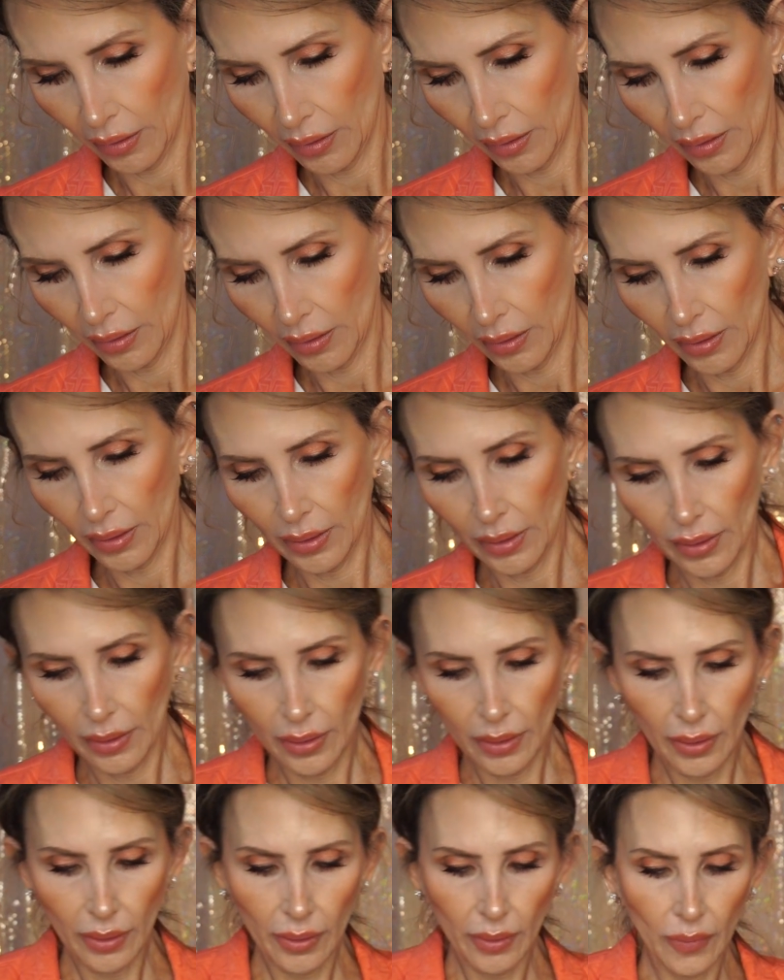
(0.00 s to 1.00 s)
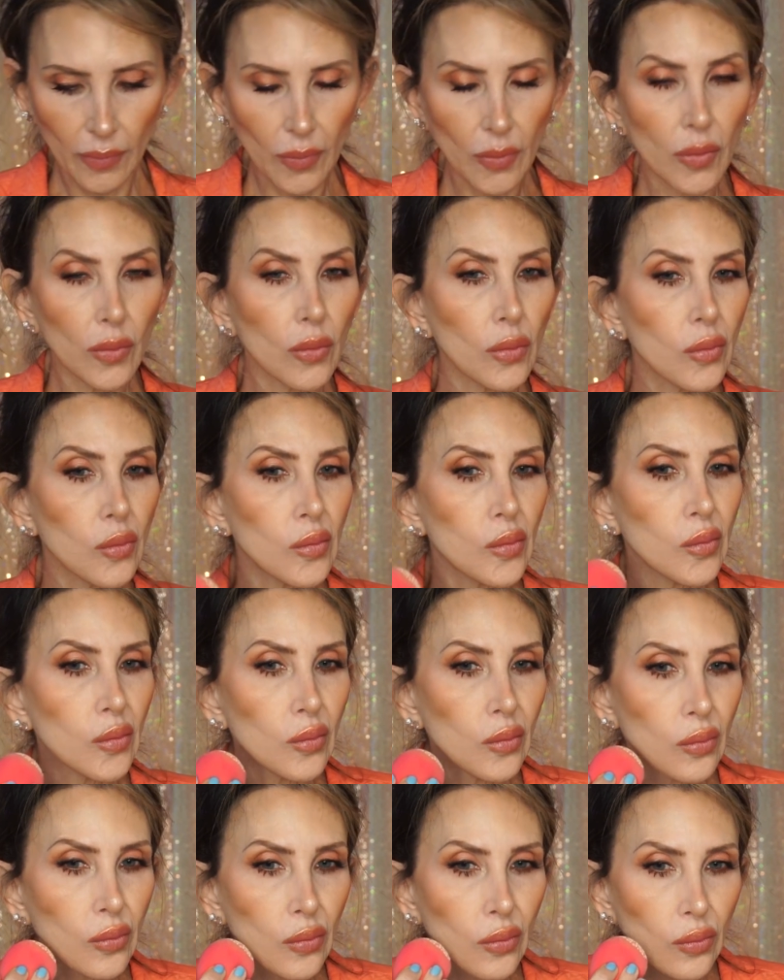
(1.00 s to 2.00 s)

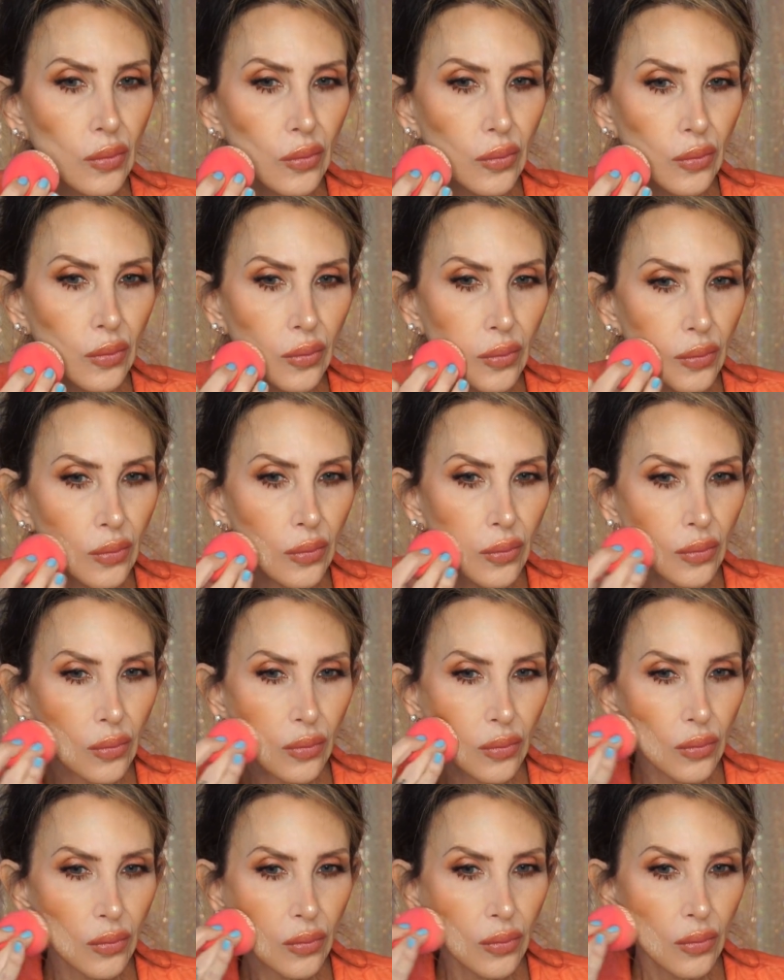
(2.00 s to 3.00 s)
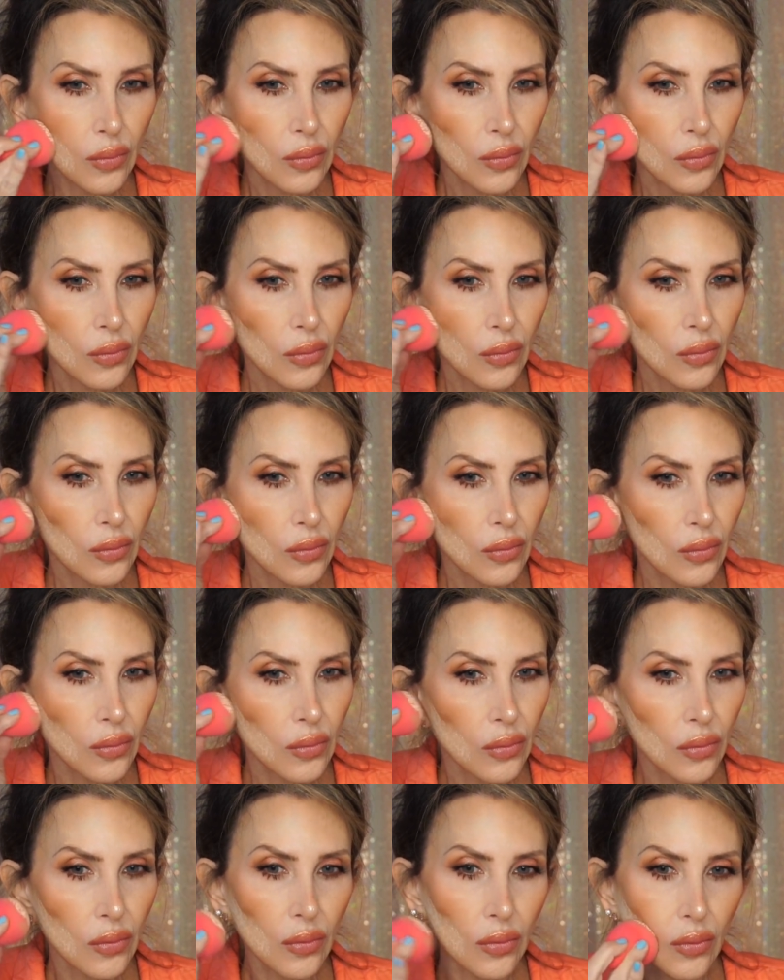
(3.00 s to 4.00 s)

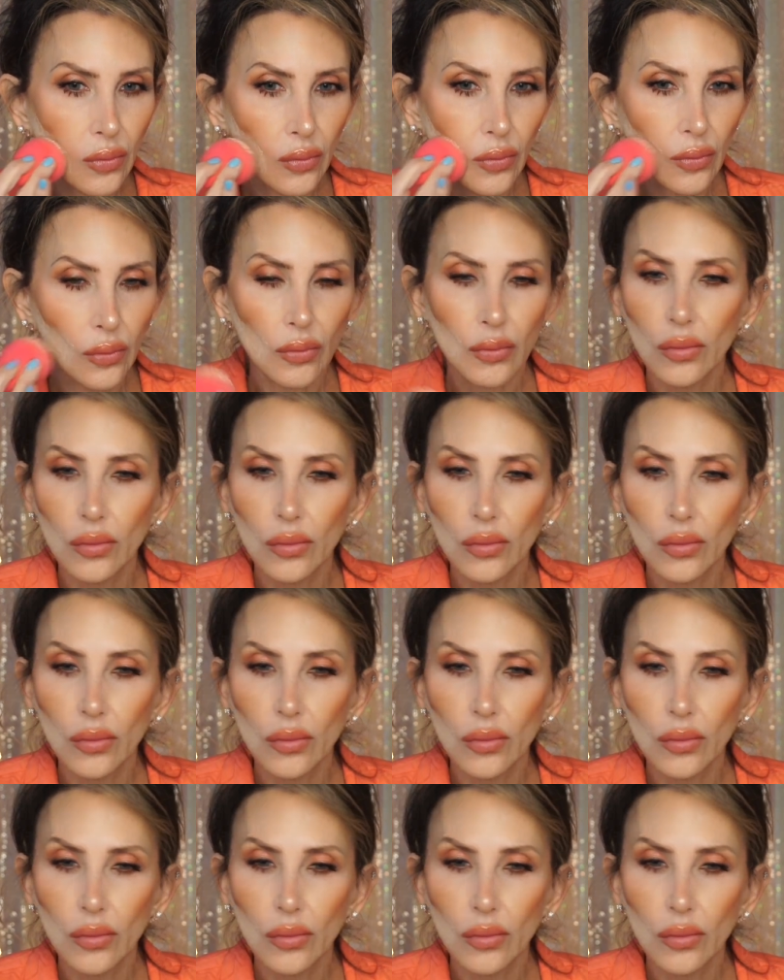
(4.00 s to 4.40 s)
(no one is talking)